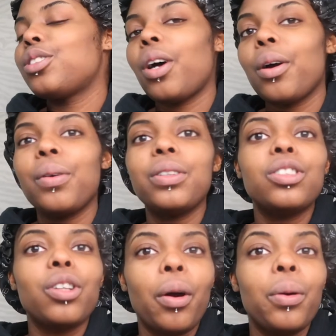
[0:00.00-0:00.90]
so
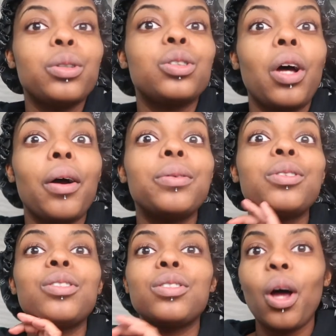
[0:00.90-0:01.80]
so so
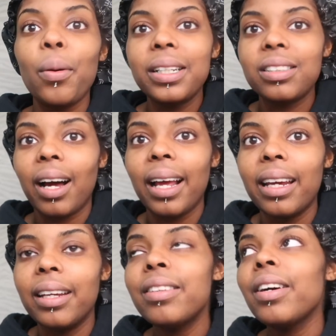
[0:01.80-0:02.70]
so
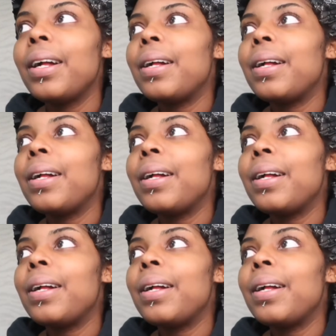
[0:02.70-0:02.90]
excited